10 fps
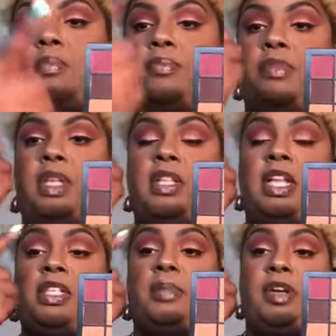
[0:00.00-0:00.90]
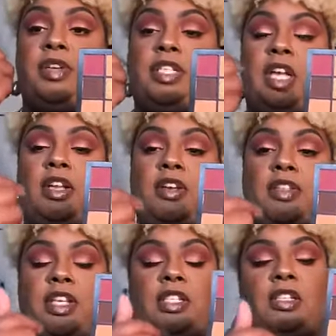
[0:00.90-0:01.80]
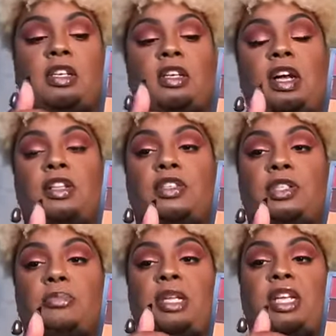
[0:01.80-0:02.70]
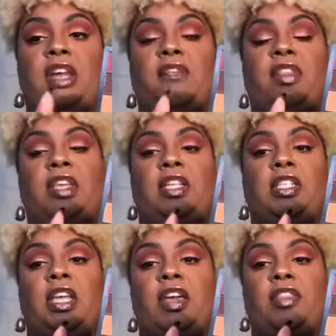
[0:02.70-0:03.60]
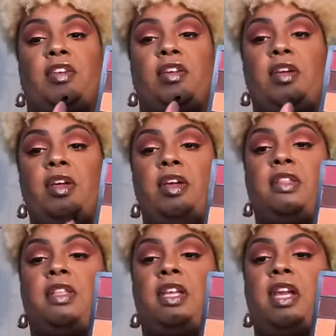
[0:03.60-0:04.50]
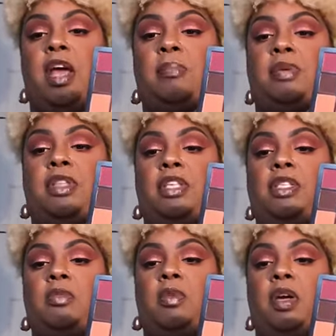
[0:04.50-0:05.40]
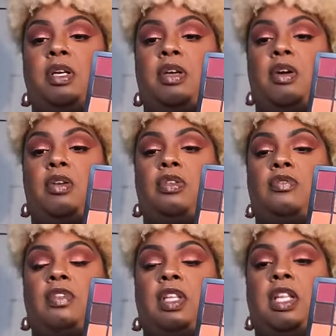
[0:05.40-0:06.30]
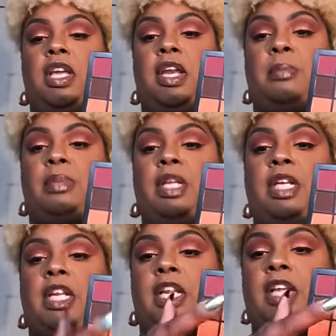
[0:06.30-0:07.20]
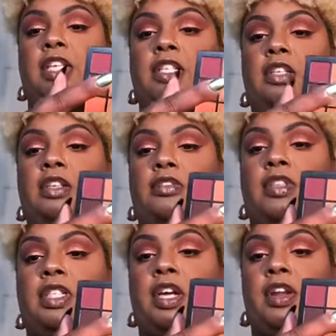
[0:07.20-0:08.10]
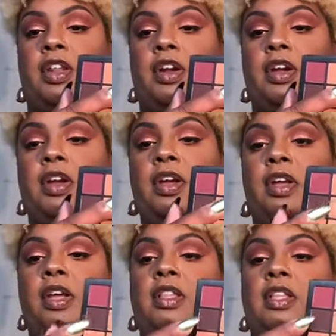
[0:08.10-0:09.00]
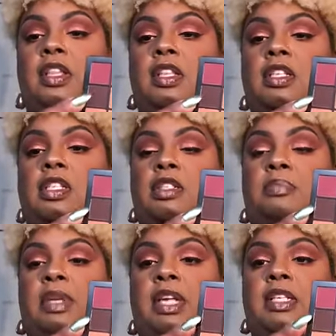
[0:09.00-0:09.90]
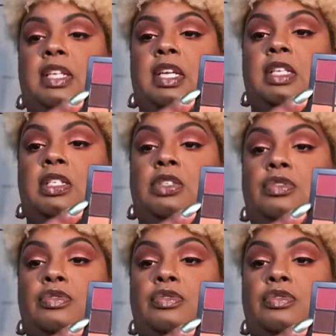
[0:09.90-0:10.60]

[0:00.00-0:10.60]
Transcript: That's my crease color. That's the color to blend everything together. Then I put this one all over the lid and blended it into the crease color. Then this is blended into